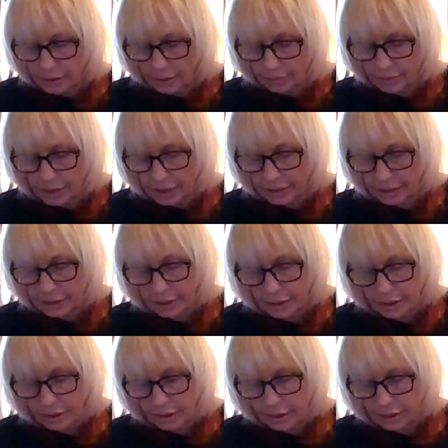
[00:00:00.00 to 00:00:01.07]
I mean,
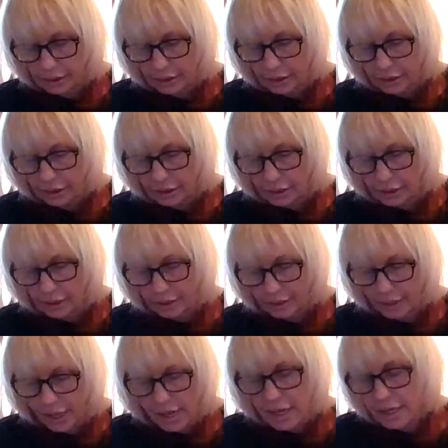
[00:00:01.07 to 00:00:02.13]

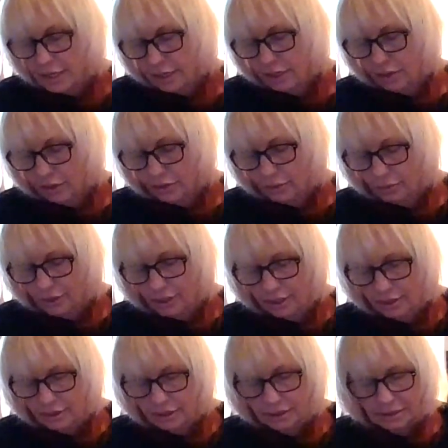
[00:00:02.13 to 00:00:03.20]
they are the
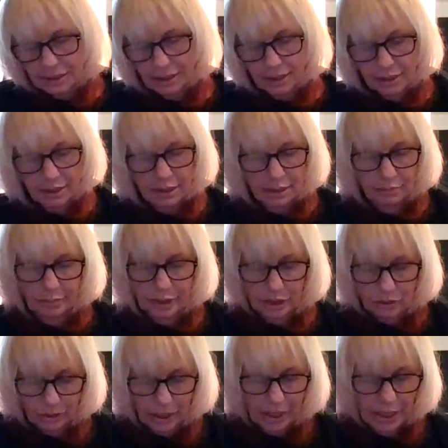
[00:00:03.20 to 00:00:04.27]
ones that
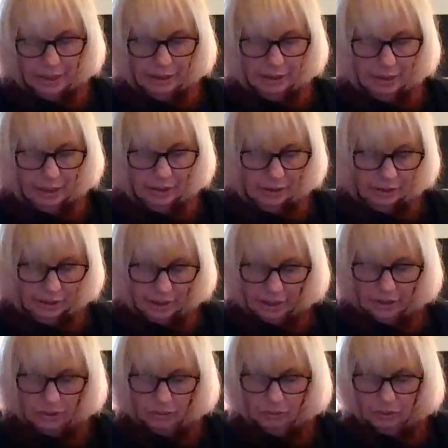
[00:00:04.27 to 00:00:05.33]
betrayed. They,
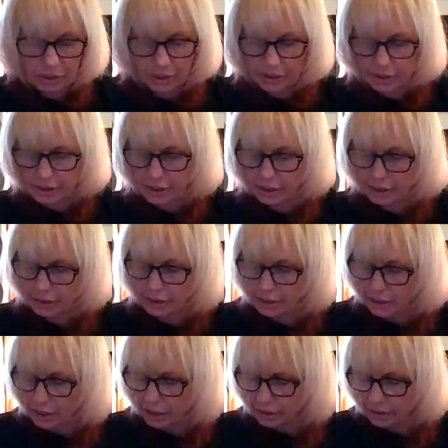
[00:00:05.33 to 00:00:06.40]
they're the ones that,
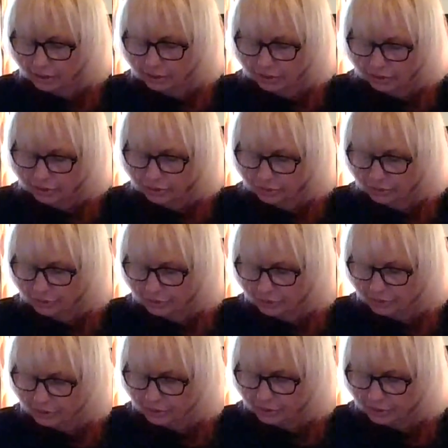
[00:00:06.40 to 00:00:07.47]
that hurt.
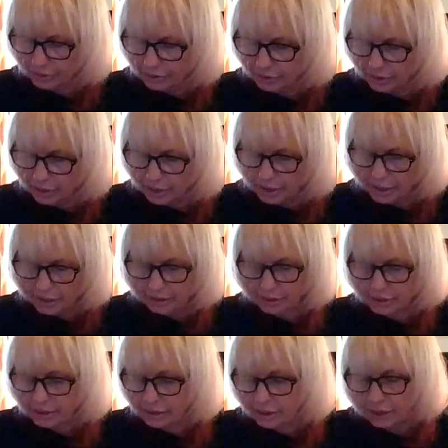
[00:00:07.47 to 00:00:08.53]
And
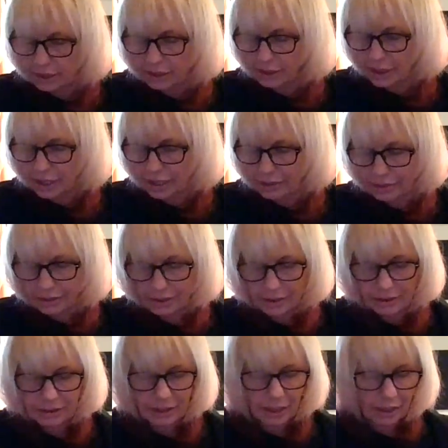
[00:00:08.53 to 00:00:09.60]
this is in the now. This
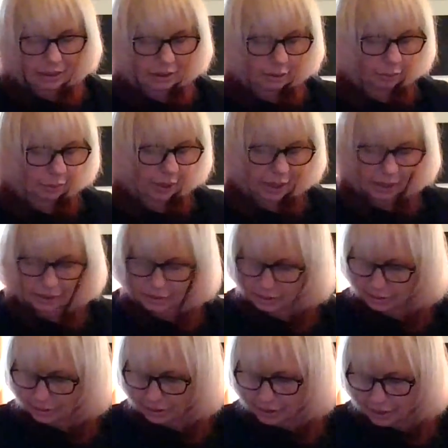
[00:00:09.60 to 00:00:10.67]
is not in the
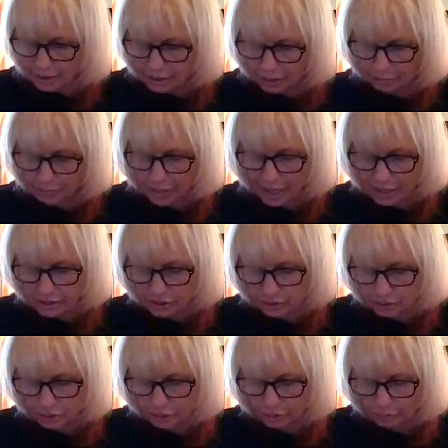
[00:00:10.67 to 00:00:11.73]
past. The past, you
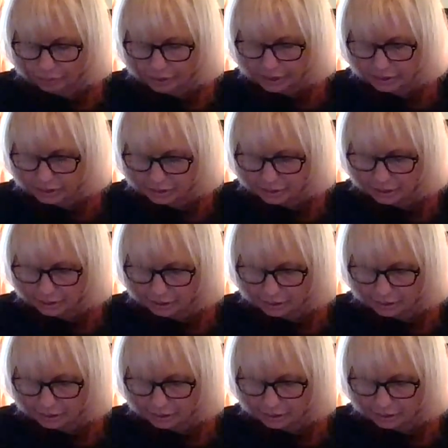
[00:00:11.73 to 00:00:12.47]
took a risk.